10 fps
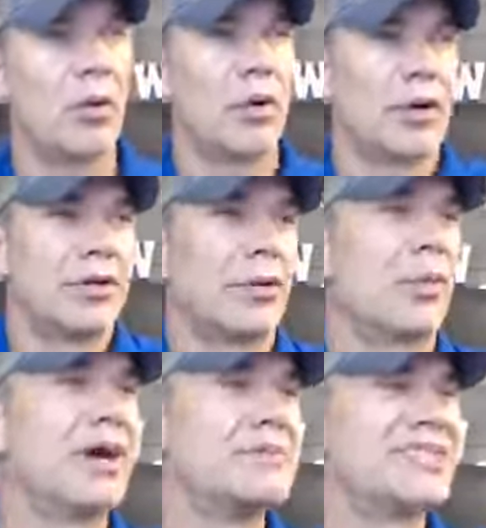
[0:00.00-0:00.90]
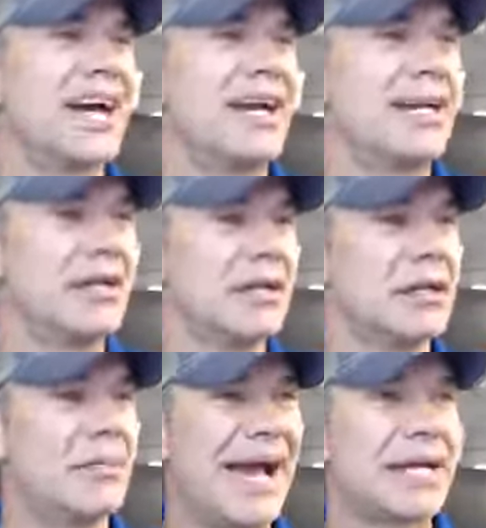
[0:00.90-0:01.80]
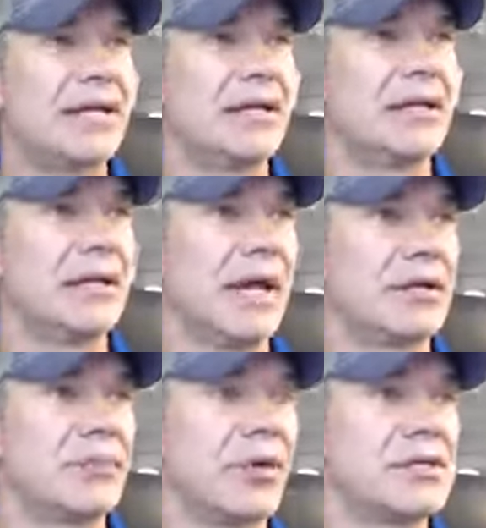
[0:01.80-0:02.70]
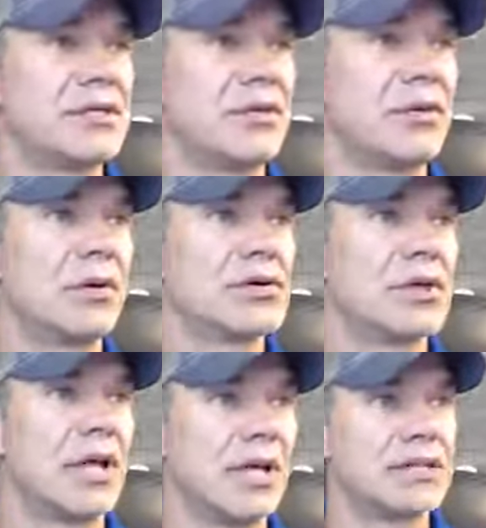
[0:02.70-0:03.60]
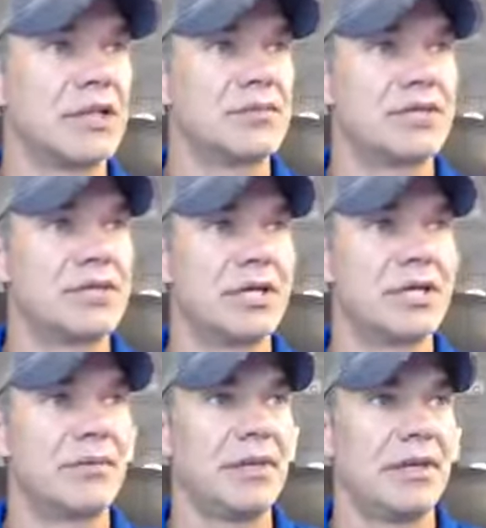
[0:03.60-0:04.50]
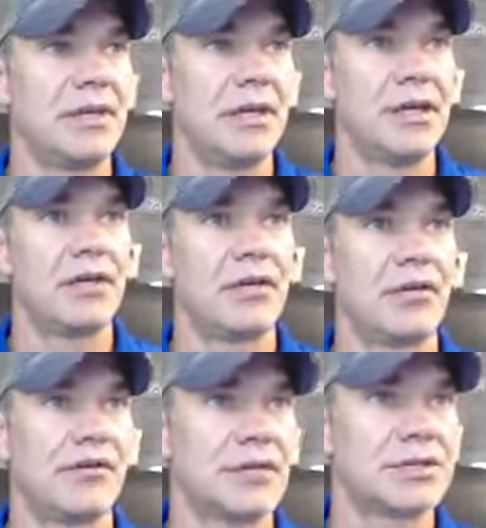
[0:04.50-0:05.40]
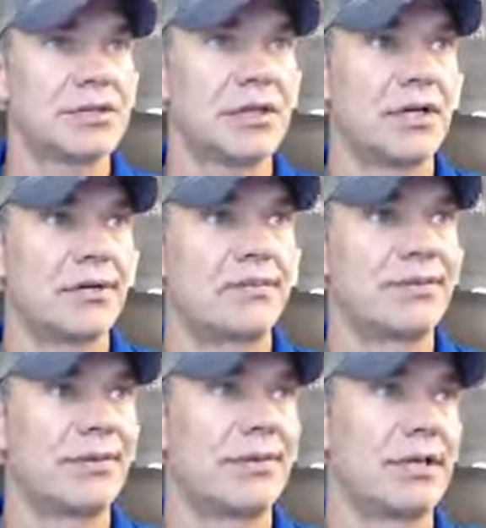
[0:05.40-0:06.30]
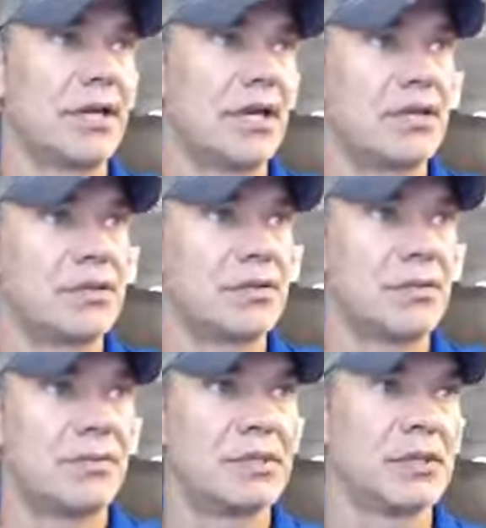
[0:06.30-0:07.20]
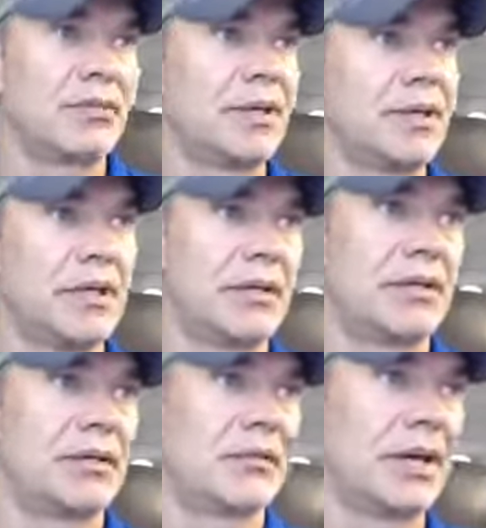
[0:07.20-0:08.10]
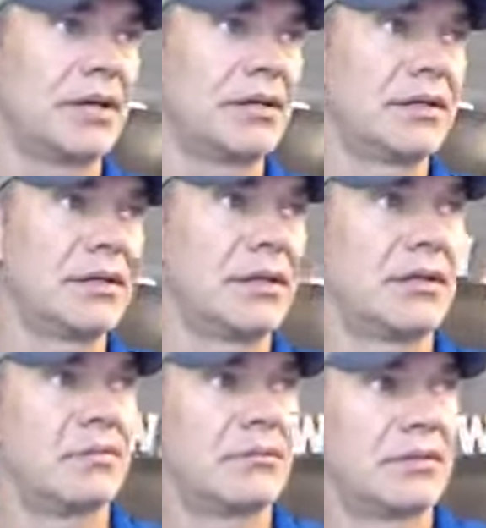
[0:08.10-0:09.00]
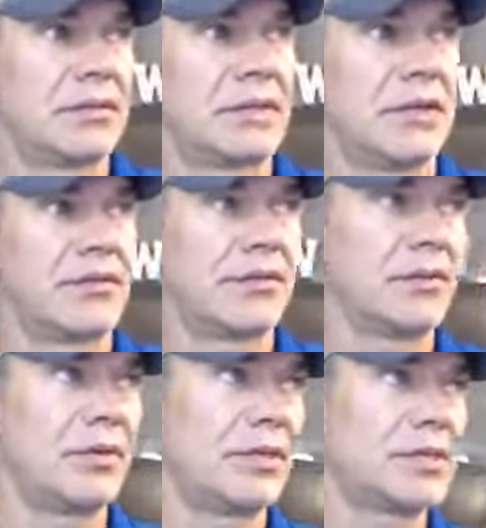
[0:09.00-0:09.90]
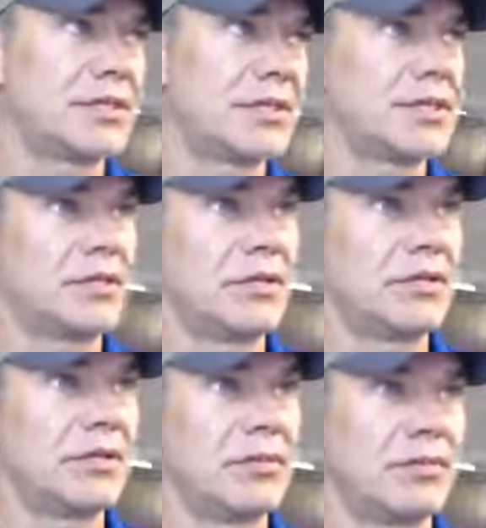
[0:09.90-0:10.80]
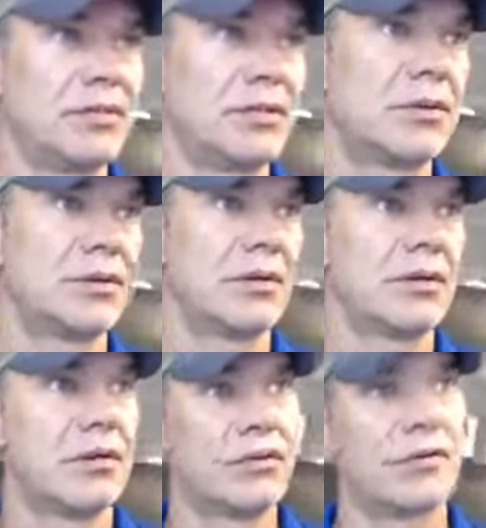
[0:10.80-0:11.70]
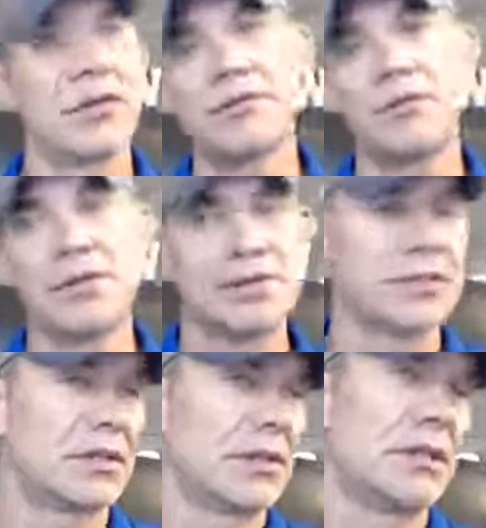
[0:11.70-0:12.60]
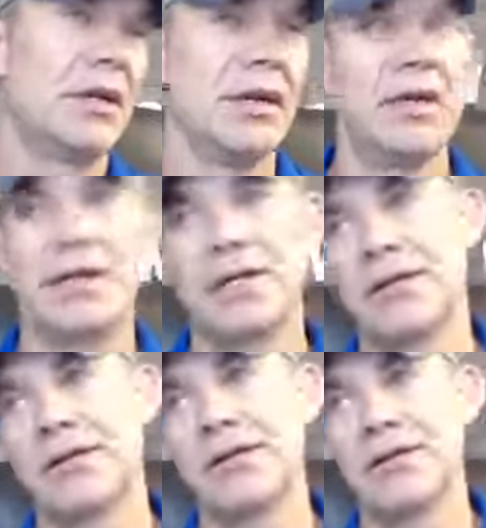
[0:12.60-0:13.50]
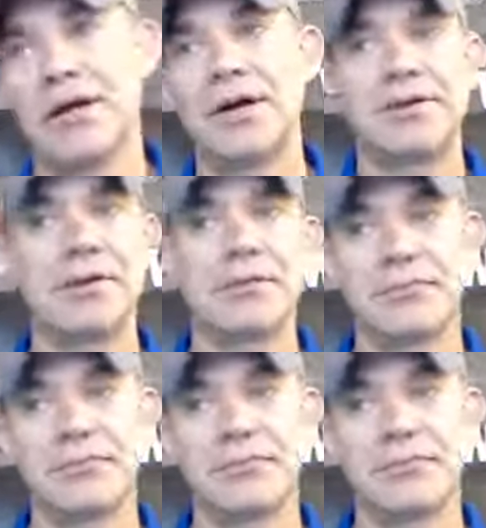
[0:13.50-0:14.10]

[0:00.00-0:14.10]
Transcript: your website and the back end and how you price the new cars. A lot of times you'll say, give me, the first 30 days, do MSRP, minus, and then day 31 to 60, do 200 over invoice, and then day 100